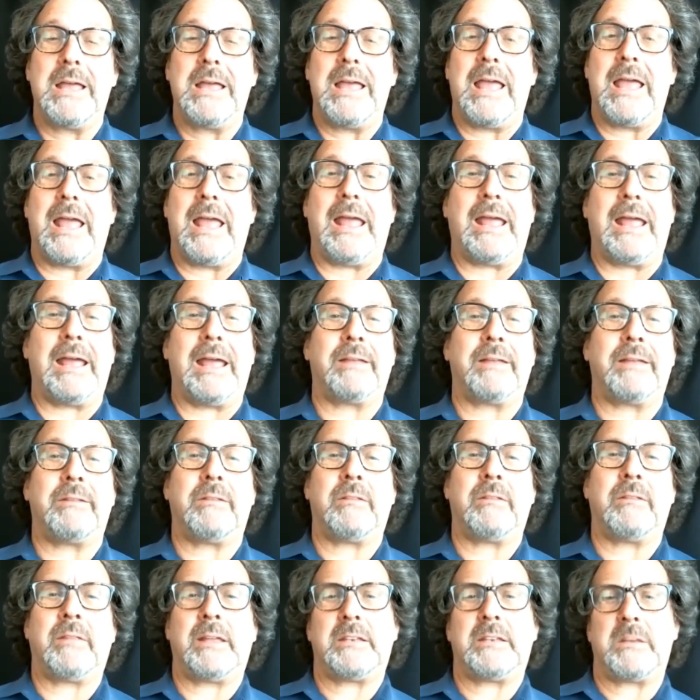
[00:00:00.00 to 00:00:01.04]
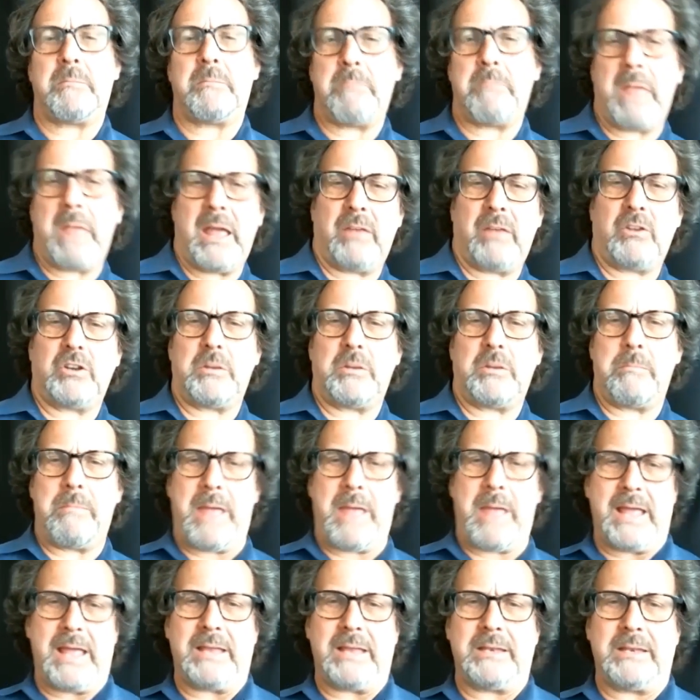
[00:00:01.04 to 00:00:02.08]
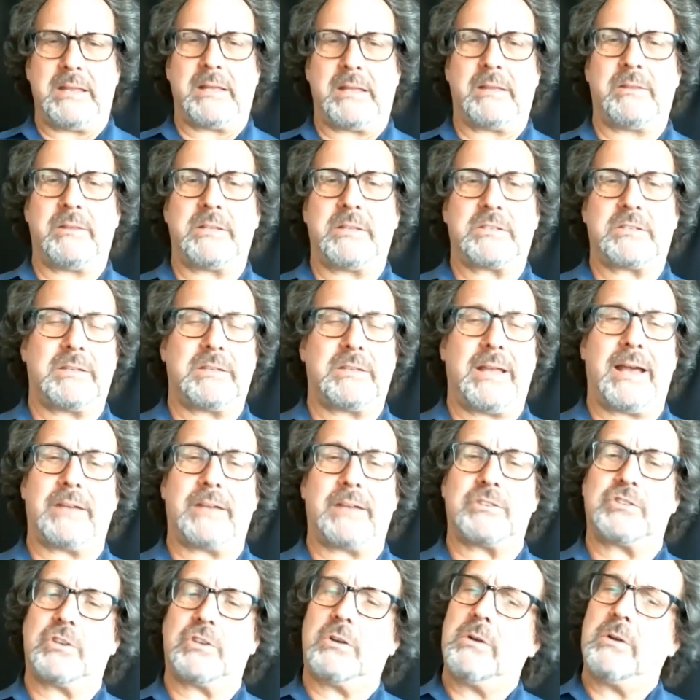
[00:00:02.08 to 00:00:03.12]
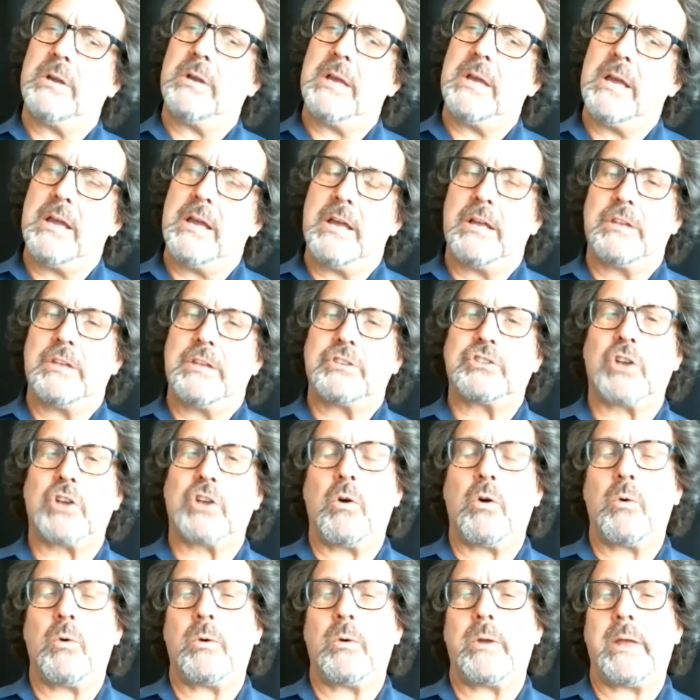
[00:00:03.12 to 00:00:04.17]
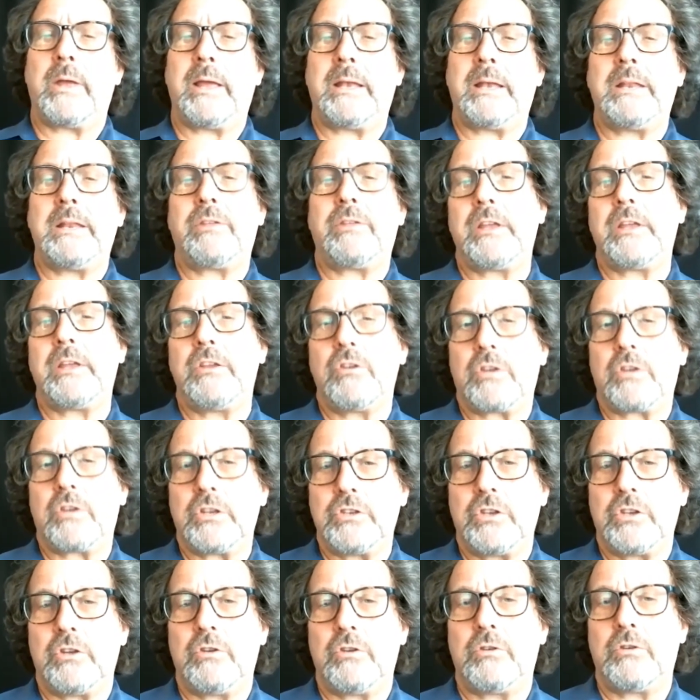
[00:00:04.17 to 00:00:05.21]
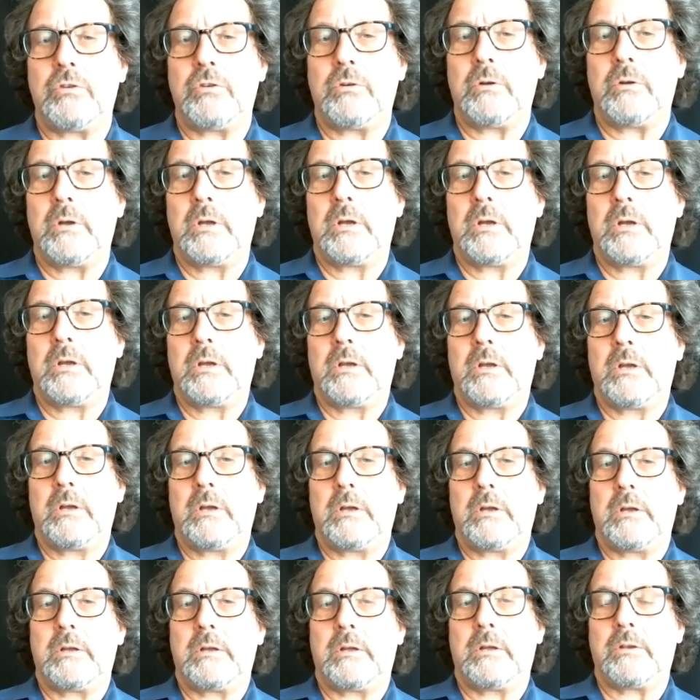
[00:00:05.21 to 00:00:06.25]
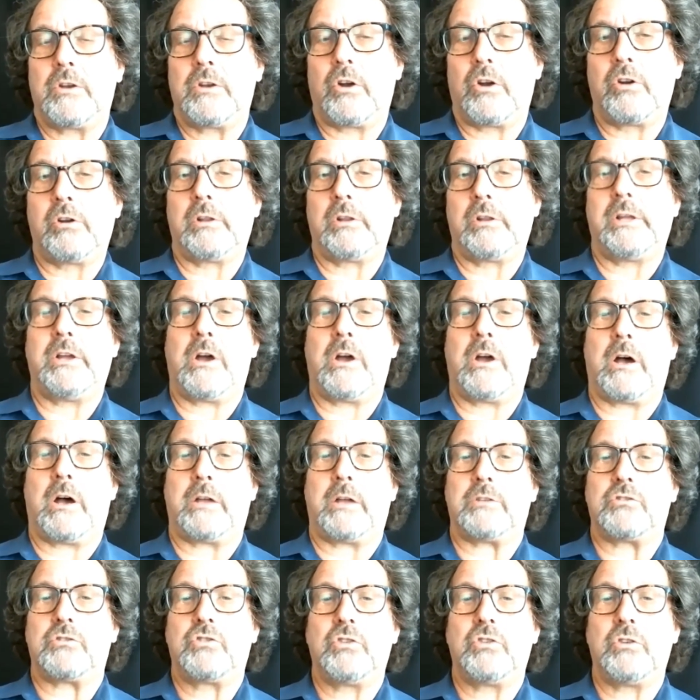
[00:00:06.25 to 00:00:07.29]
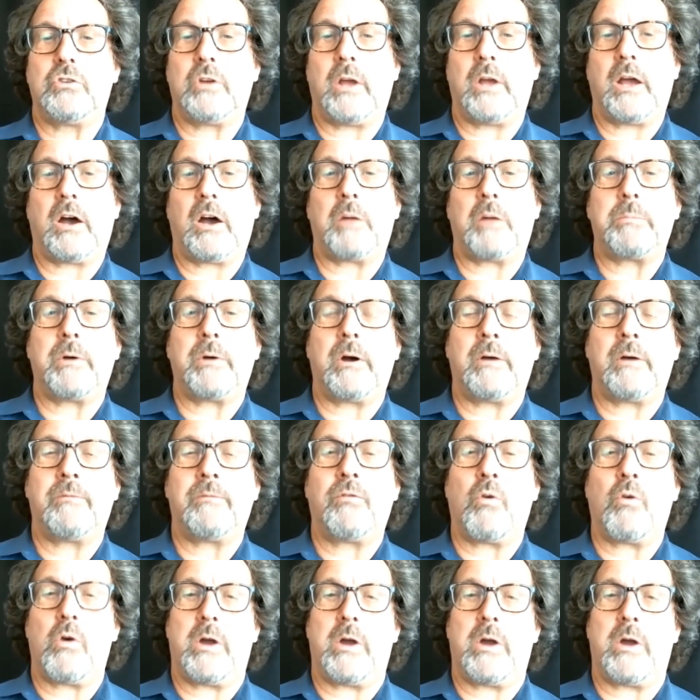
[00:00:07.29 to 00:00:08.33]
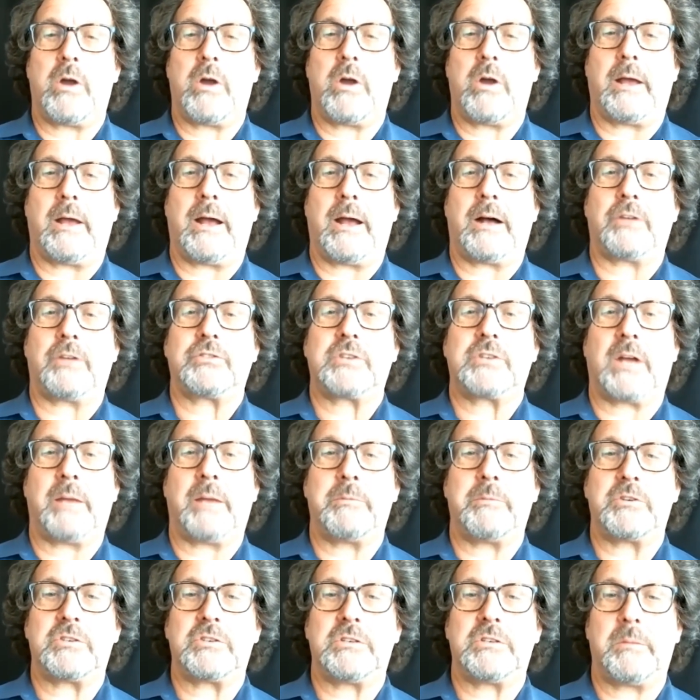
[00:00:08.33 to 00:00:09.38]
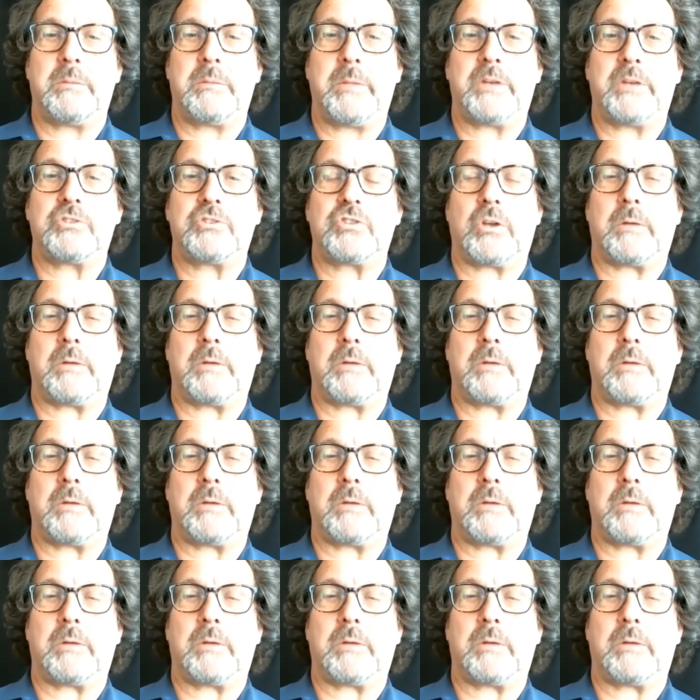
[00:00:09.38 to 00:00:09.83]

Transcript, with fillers: and they demand they're demanding and this and that. And so so anything you can do early on to help avoid Alzheimer's and dementia,